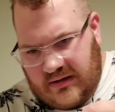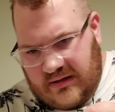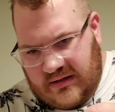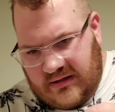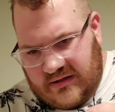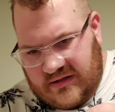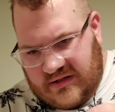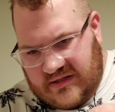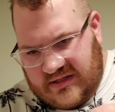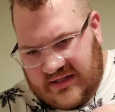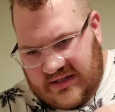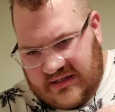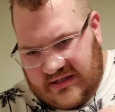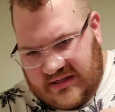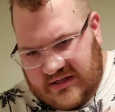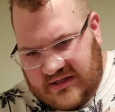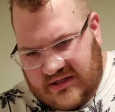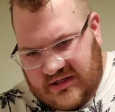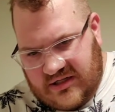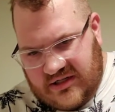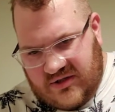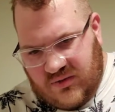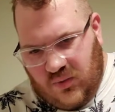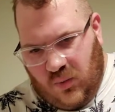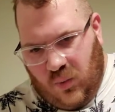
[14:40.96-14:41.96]
think 6
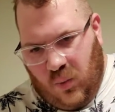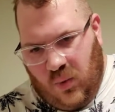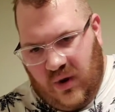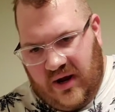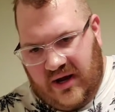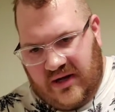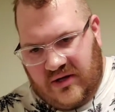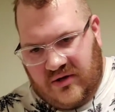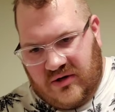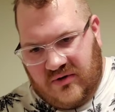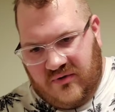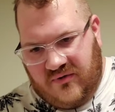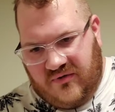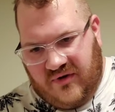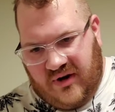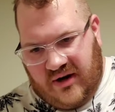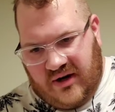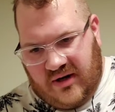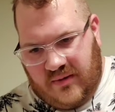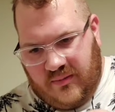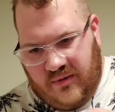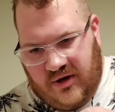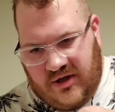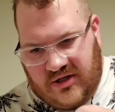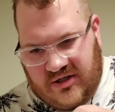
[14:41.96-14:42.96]
is just way too
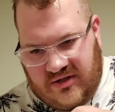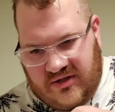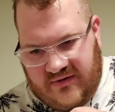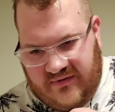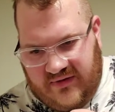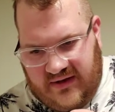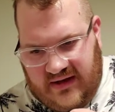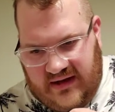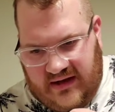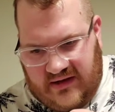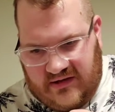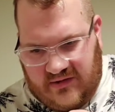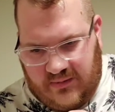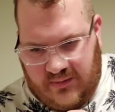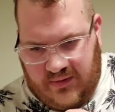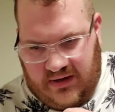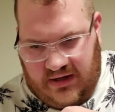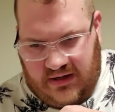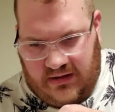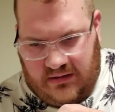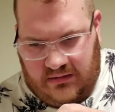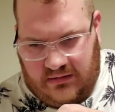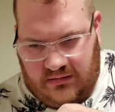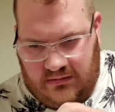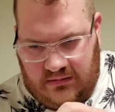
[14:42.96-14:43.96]
fucking much if you ask
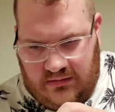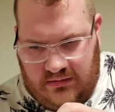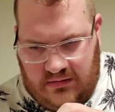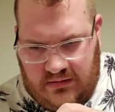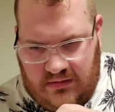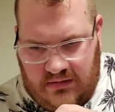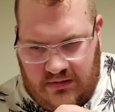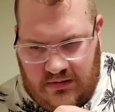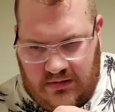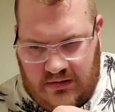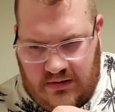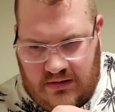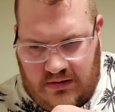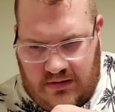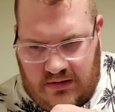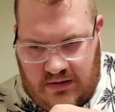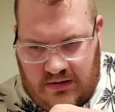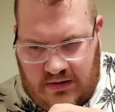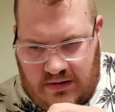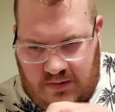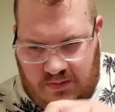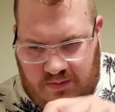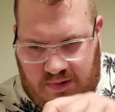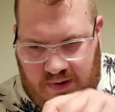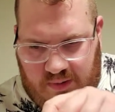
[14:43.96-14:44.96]
me.
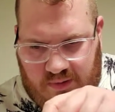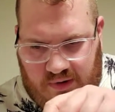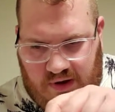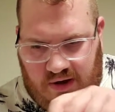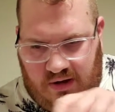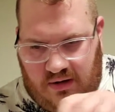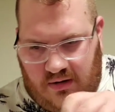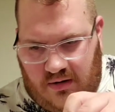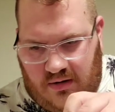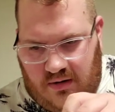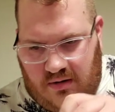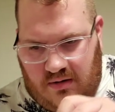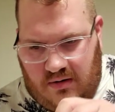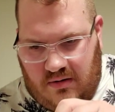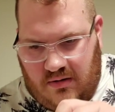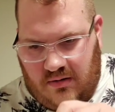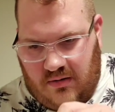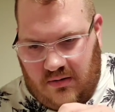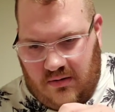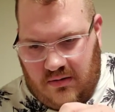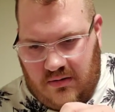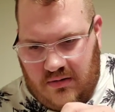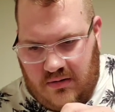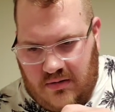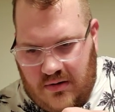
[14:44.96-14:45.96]
People are like,
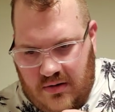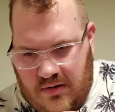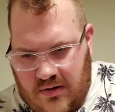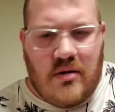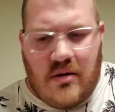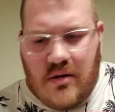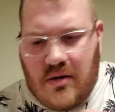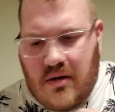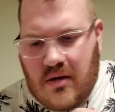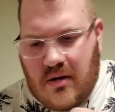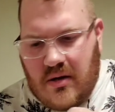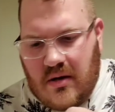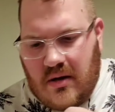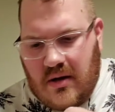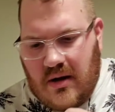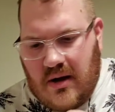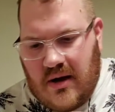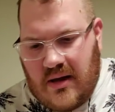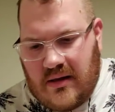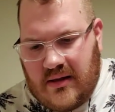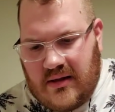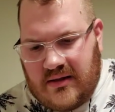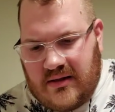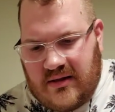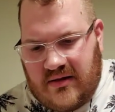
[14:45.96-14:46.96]
oh,
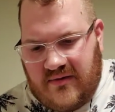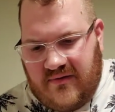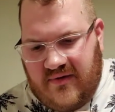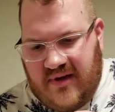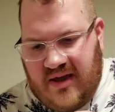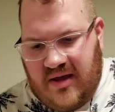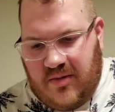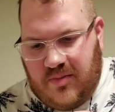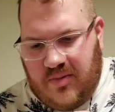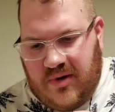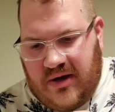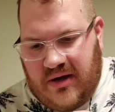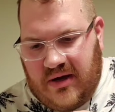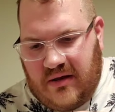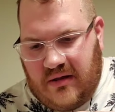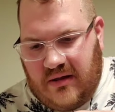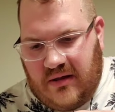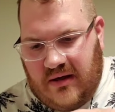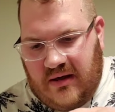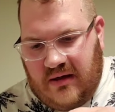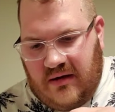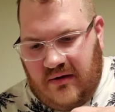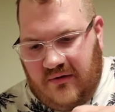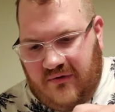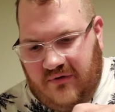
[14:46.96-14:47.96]
I like to vape
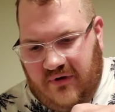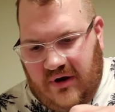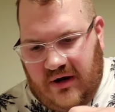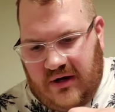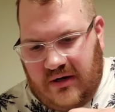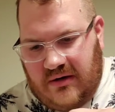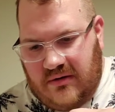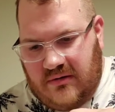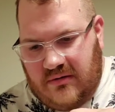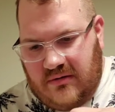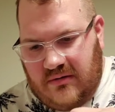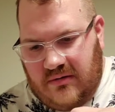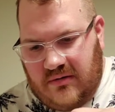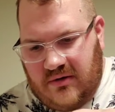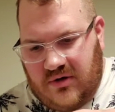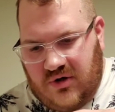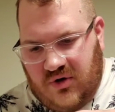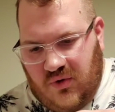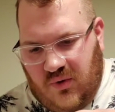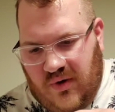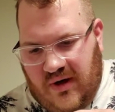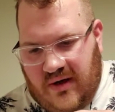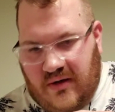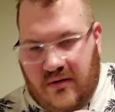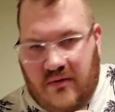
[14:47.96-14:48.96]
at like a fucking
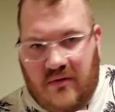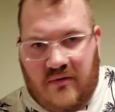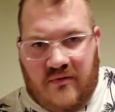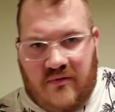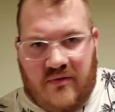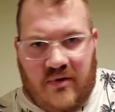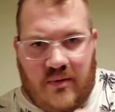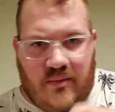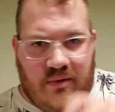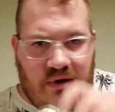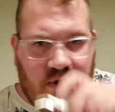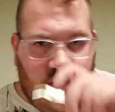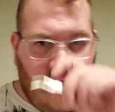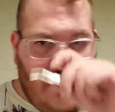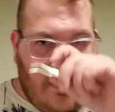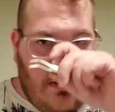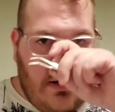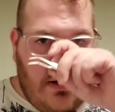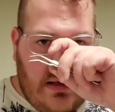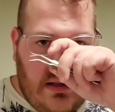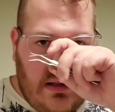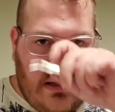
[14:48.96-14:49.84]
12. I'm like, you're